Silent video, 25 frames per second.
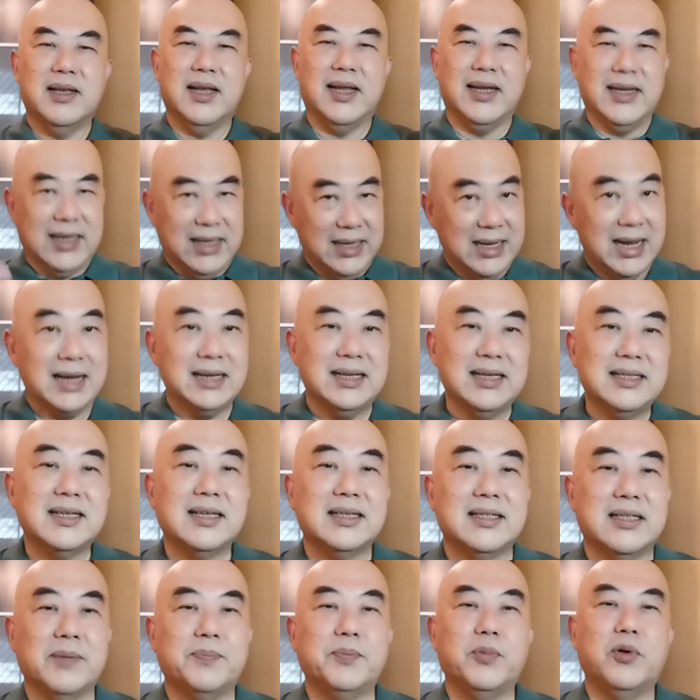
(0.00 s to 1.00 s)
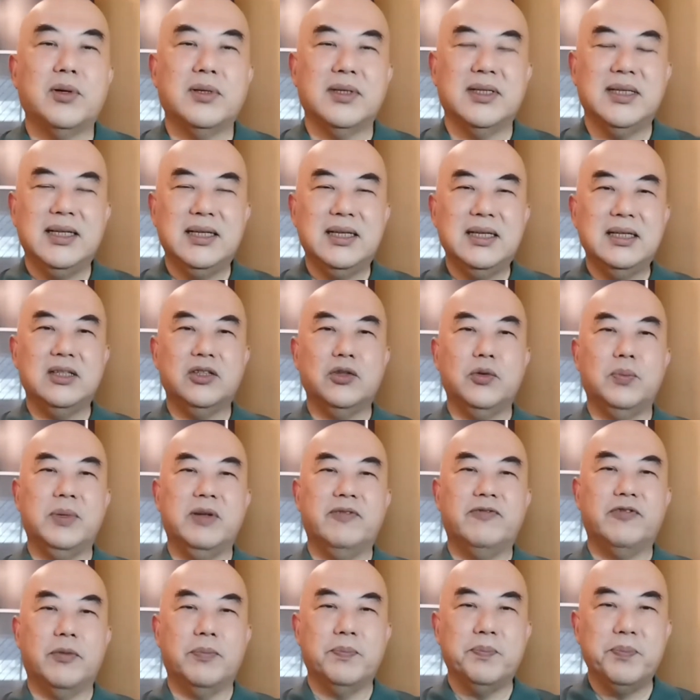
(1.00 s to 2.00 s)
like the guidance and support needed to be
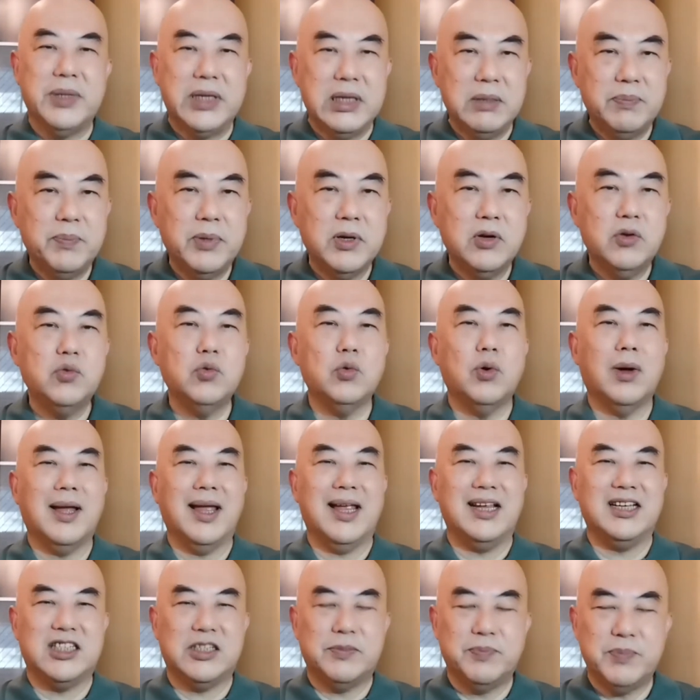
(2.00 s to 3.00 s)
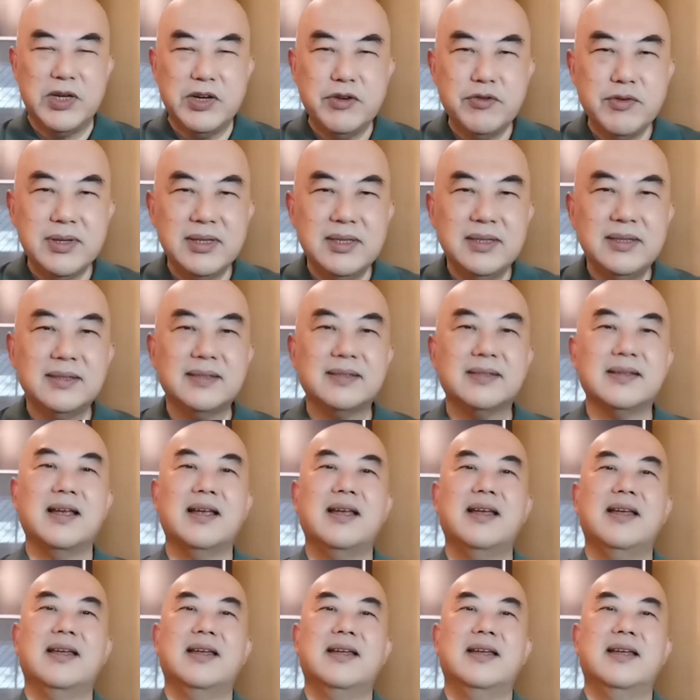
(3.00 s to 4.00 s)
from people who are experienced
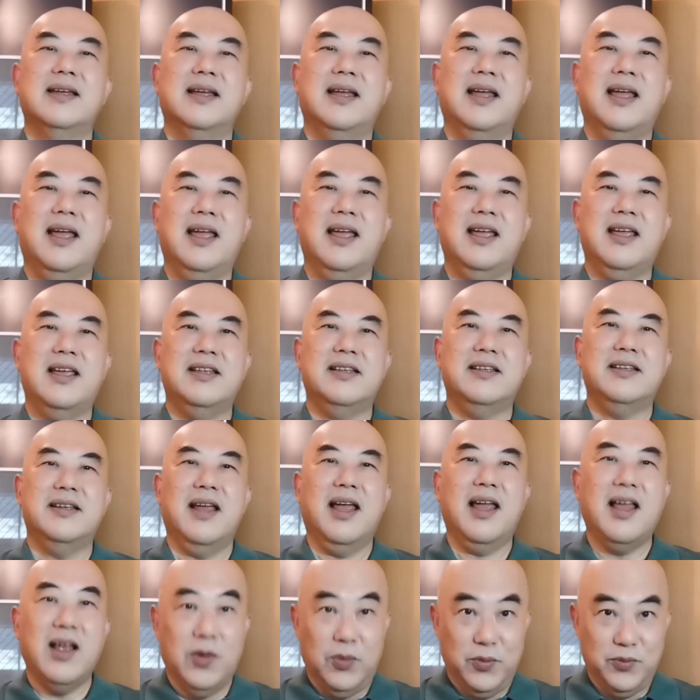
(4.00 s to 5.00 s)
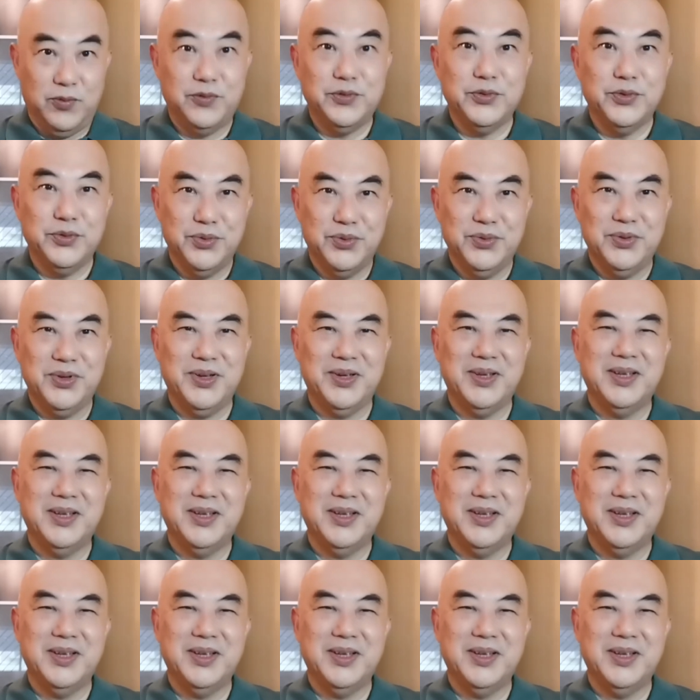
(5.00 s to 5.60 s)
and helpful.